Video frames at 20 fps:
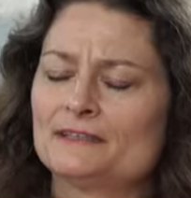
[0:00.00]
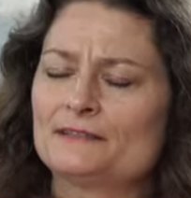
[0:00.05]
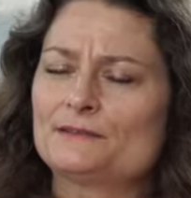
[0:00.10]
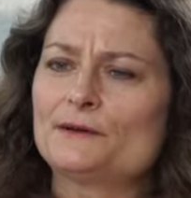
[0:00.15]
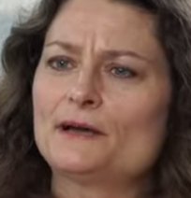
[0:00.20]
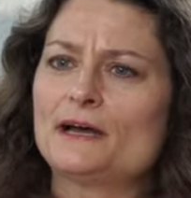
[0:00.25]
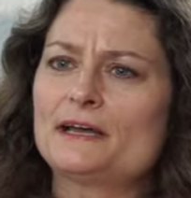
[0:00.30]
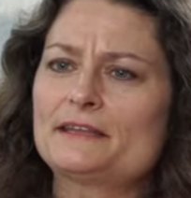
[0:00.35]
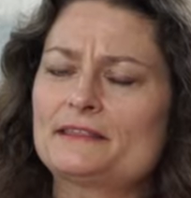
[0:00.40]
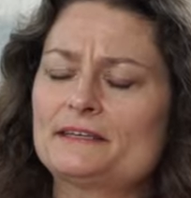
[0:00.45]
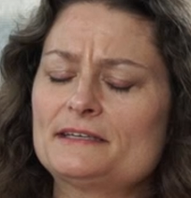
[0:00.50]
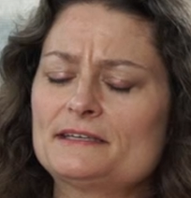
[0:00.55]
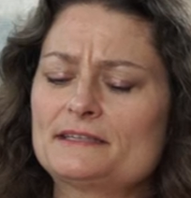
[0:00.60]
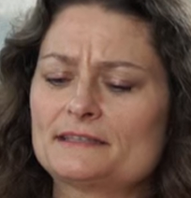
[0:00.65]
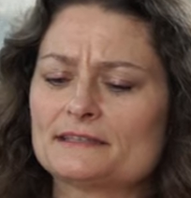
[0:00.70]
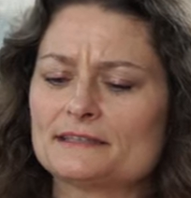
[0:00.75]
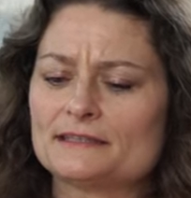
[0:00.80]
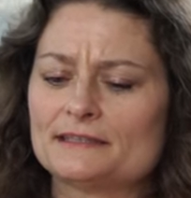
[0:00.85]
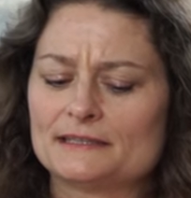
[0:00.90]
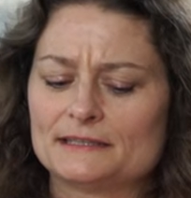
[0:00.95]
You know, I
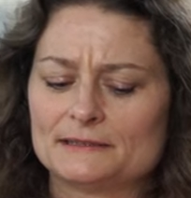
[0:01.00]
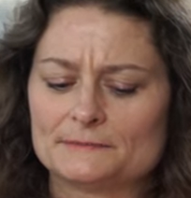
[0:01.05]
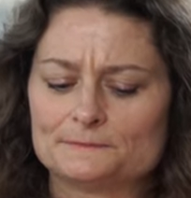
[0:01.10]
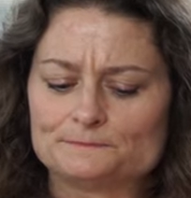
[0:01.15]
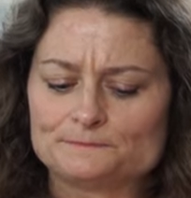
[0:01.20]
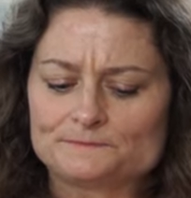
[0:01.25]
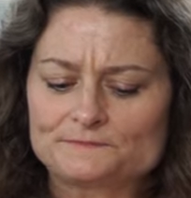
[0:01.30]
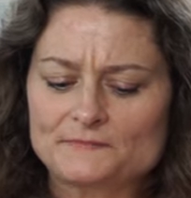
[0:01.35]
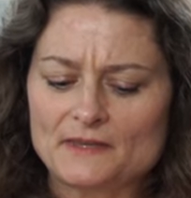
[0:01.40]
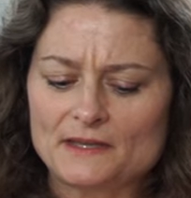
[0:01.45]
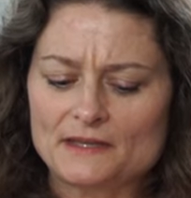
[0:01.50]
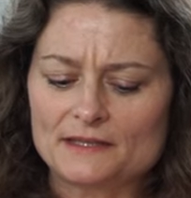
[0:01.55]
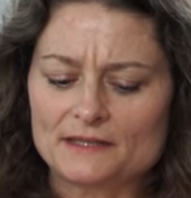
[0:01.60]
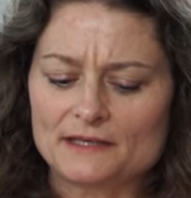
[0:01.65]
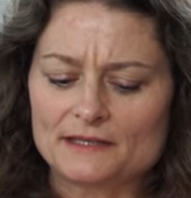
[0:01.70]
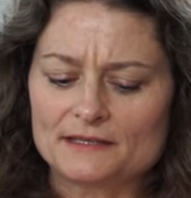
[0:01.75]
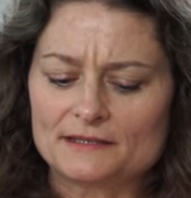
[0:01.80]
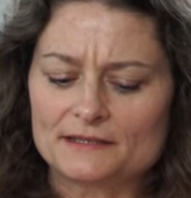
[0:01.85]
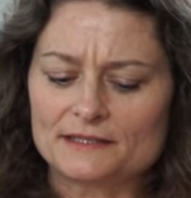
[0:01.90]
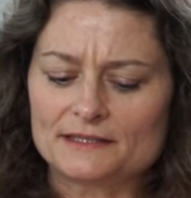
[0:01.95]
think. Um,
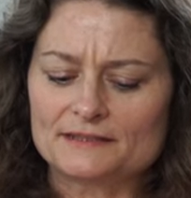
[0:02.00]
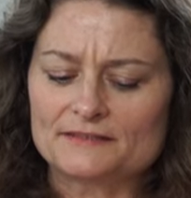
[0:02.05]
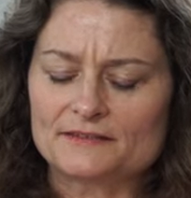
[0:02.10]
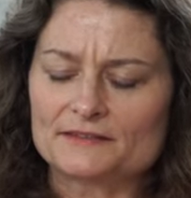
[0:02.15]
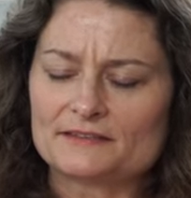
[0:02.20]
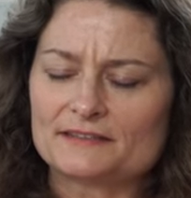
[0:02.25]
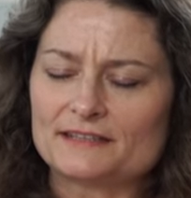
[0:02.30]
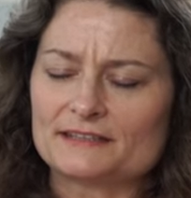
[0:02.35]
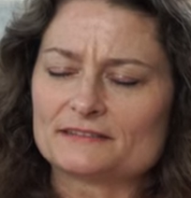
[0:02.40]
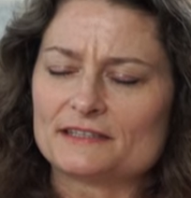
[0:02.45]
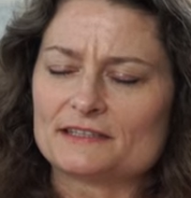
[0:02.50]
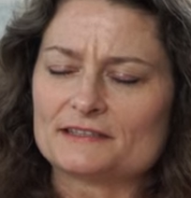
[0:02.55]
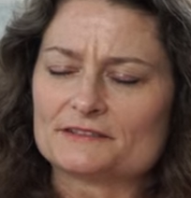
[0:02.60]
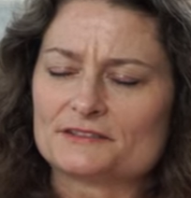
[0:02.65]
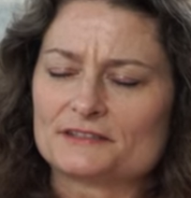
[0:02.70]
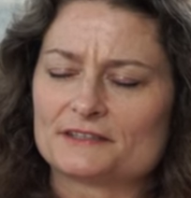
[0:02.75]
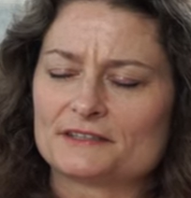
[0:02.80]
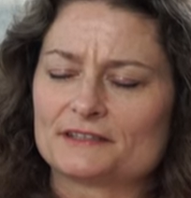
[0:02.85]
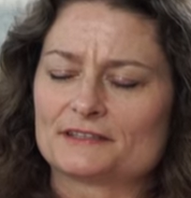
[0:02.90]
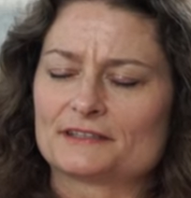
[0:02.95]
I, it's a
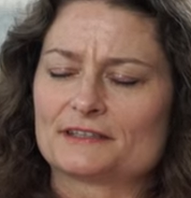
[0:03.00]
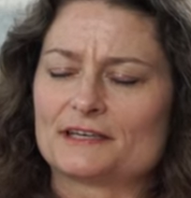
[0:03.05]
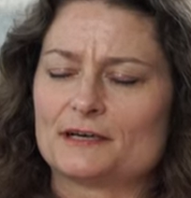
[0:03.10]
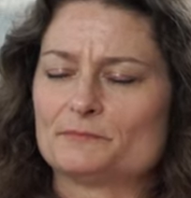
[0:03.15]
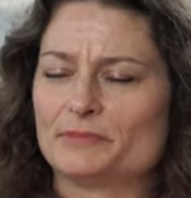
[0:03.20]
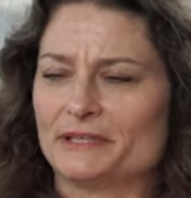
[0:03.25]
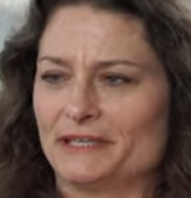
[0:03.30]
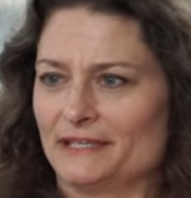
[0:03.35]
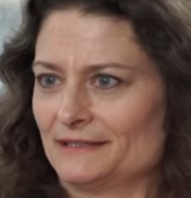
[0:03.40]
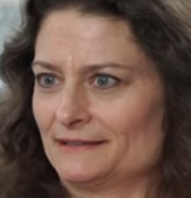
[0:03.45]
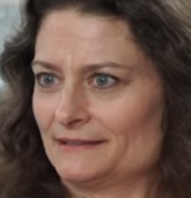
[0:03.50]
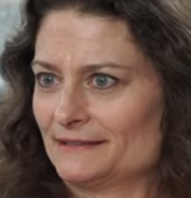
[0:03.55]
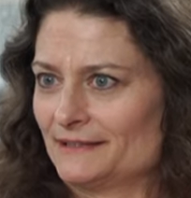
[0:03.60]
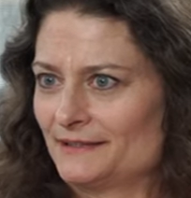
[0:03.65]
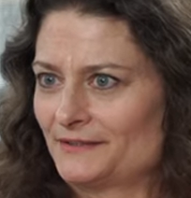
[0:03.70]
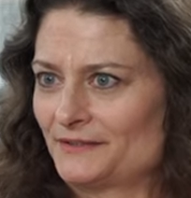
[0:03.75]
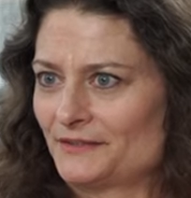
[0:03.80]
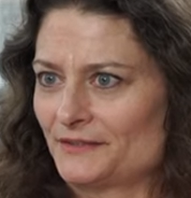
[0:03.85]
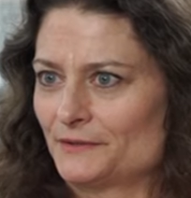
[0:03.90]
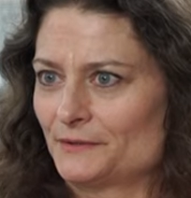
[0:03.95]
technology company,
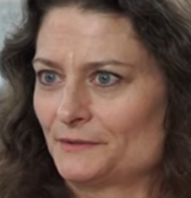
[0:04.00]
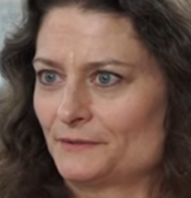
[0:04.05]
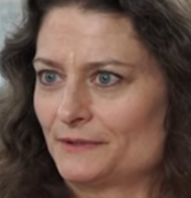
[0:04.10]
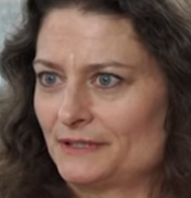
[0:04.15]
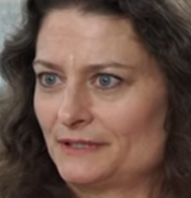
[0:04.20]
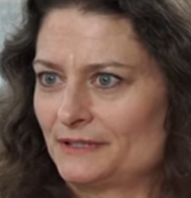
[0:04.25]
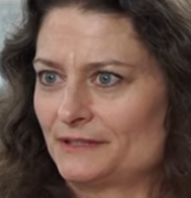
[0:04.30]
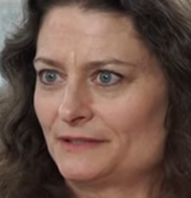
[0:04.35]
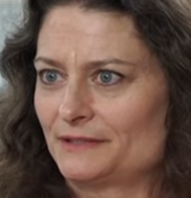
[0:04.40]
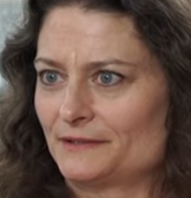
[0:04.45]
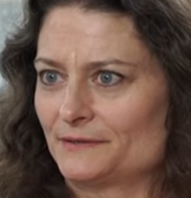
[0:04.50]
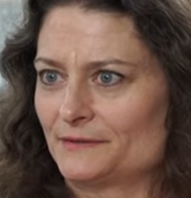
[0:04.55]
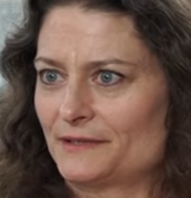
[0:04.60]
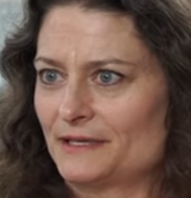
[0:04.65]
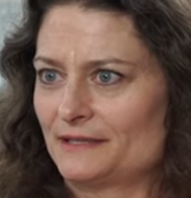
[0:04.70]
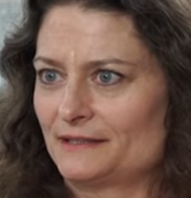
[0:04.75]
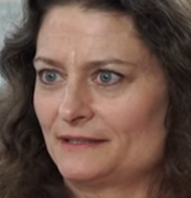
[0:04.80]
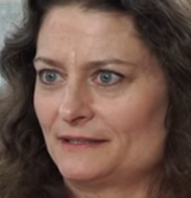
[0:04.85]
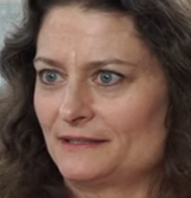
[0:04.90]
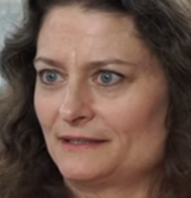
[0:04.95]
so you know
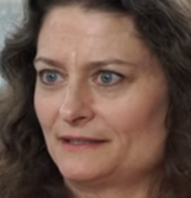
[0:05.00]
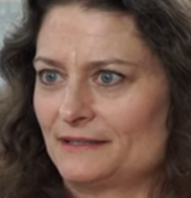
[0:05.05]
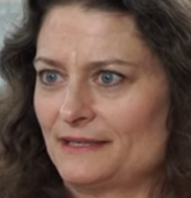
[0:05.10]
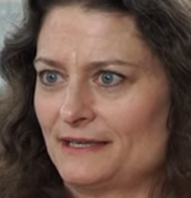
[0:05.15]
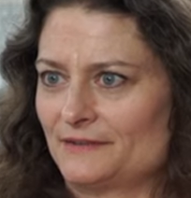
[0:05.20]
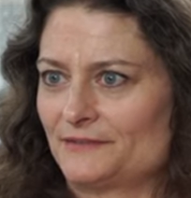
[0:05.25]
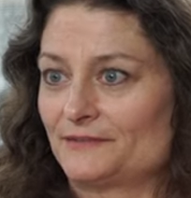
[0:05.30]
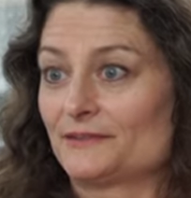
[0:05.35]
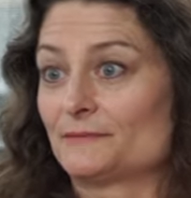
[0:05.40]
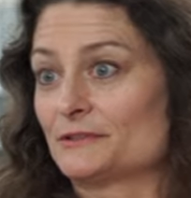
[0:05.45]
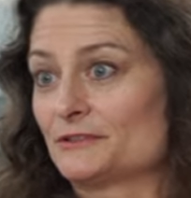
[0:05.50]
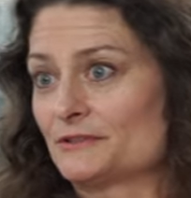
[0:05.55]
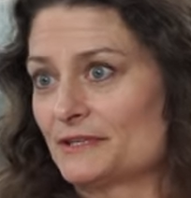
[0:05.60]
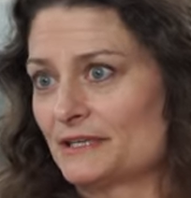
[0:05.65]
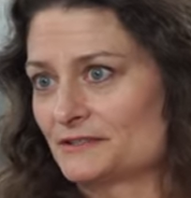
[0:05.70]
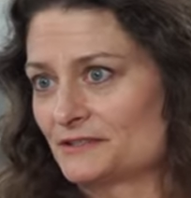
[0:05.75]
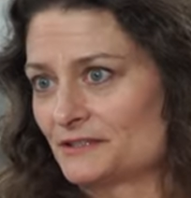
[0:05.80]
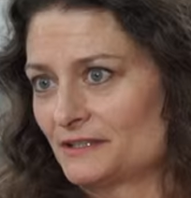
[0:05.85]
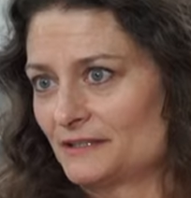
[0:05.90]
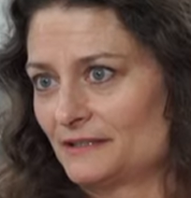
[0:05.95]
that it has some
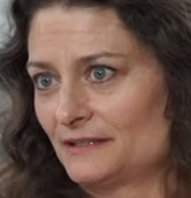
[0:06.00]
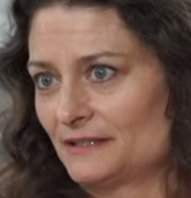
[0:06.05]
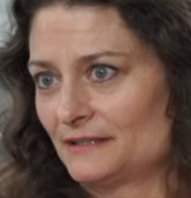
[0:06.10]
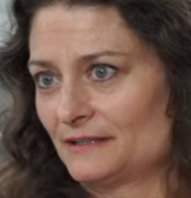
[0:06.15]
attraction